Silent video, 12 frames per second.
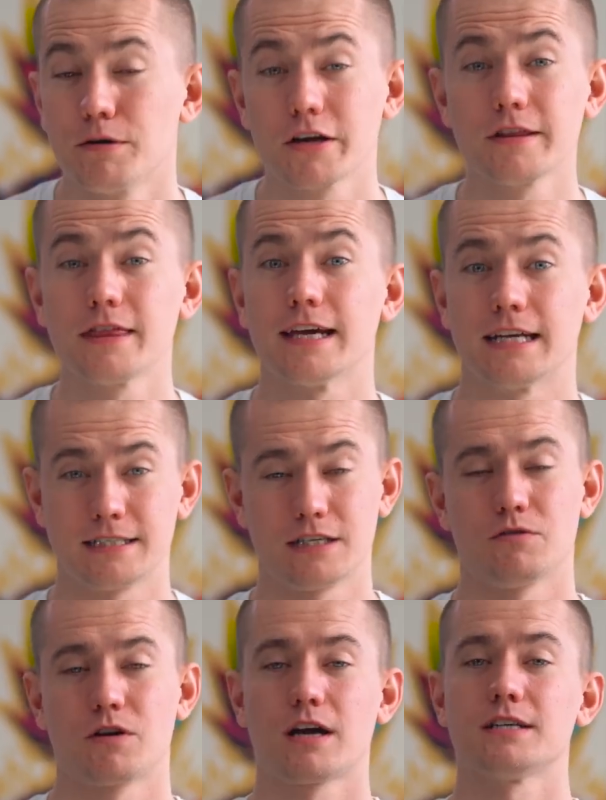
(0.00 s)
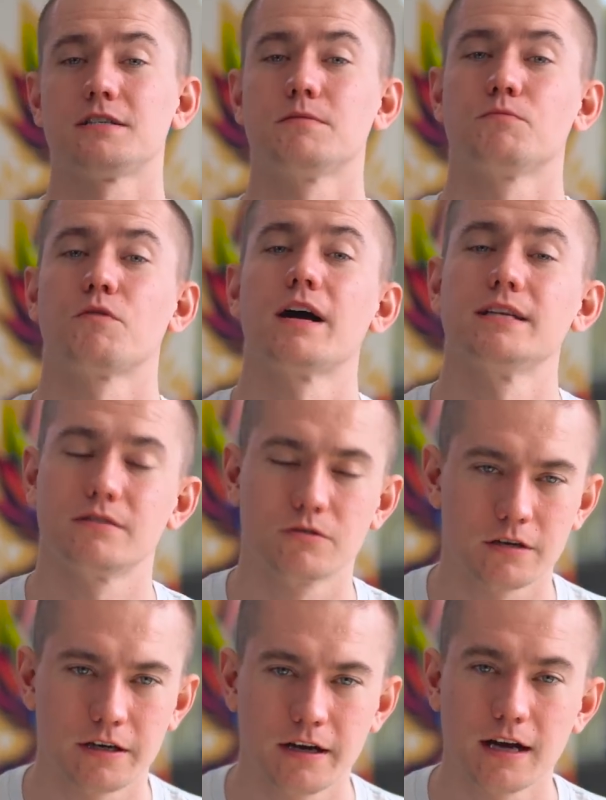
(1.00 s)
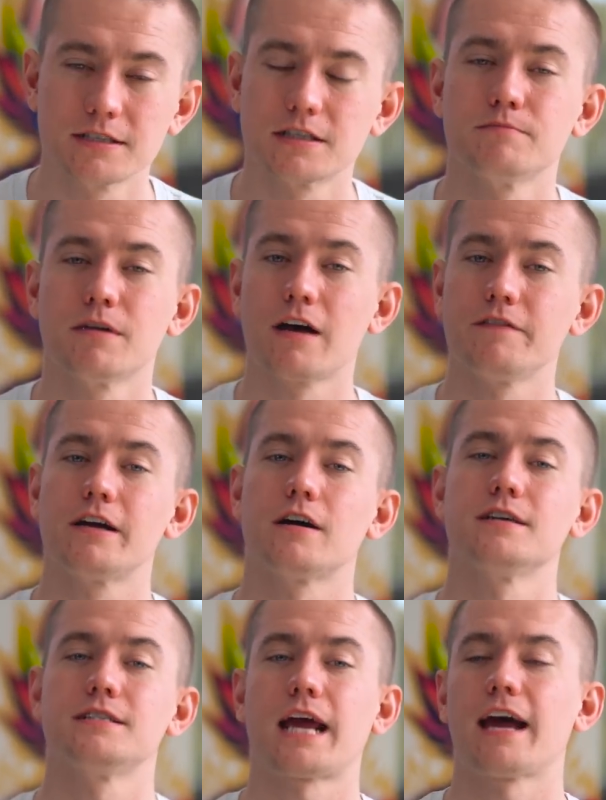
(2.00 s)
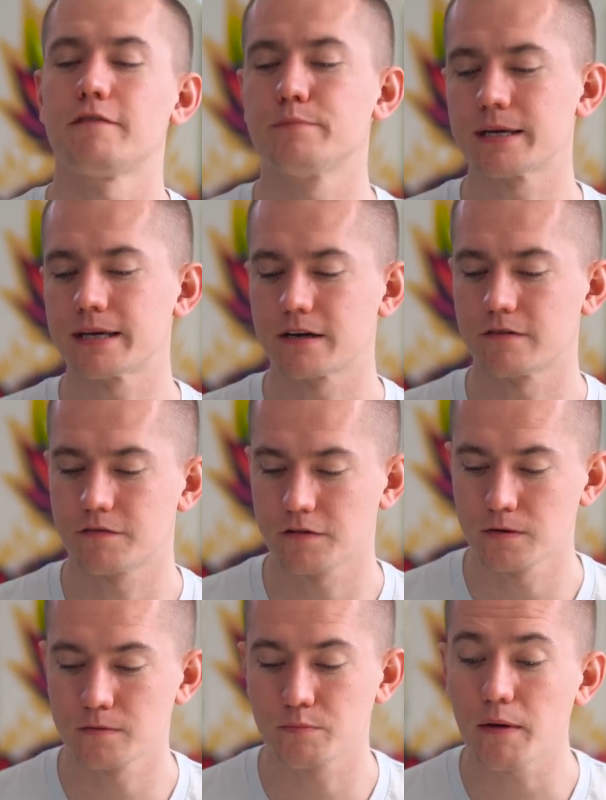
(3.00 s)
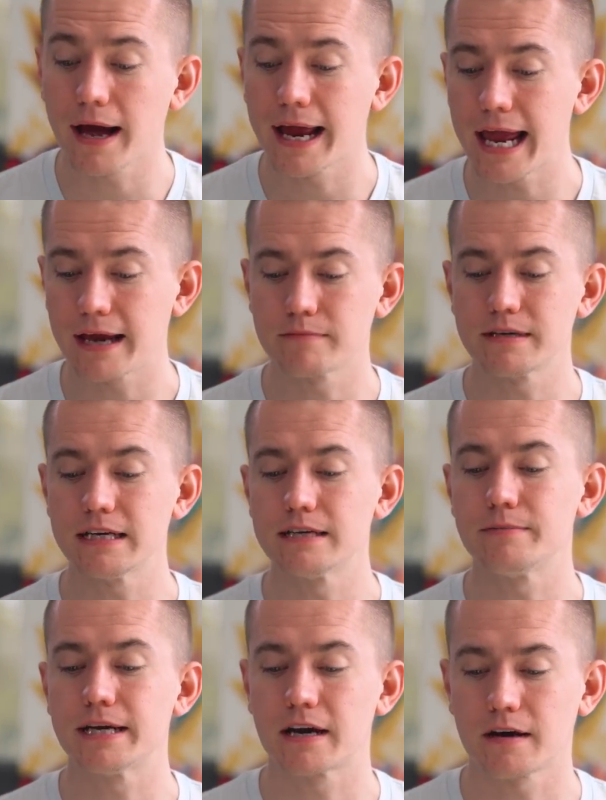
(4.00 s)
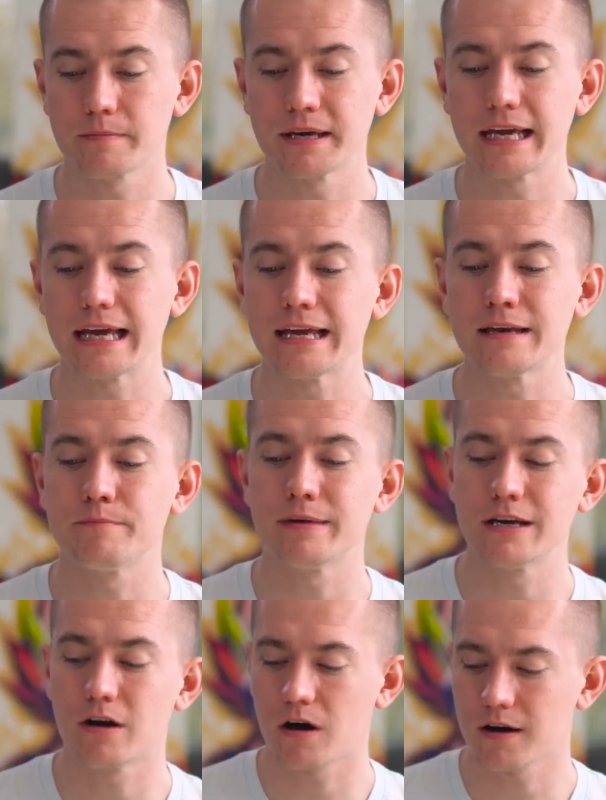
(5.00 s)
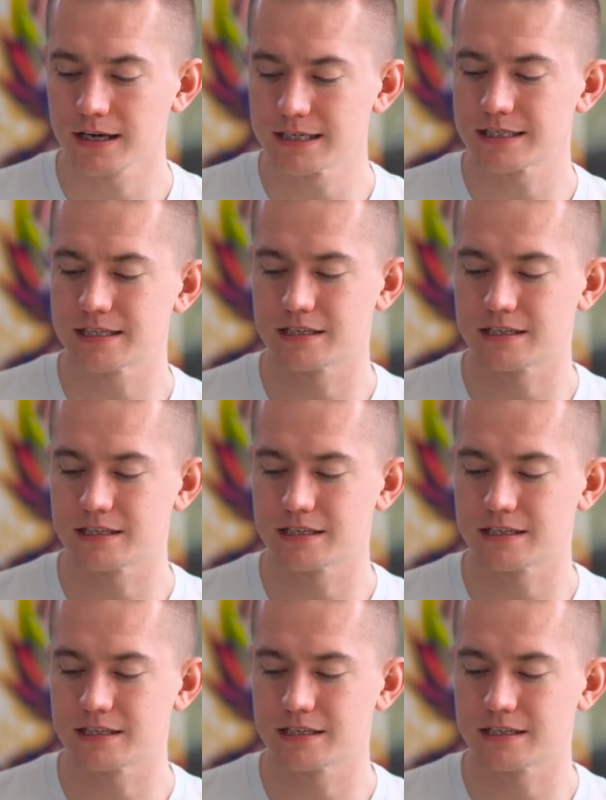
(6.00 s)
But good things. Custom Rise or custom Navi cards have been confirmed by AMD to be coming in mid-August.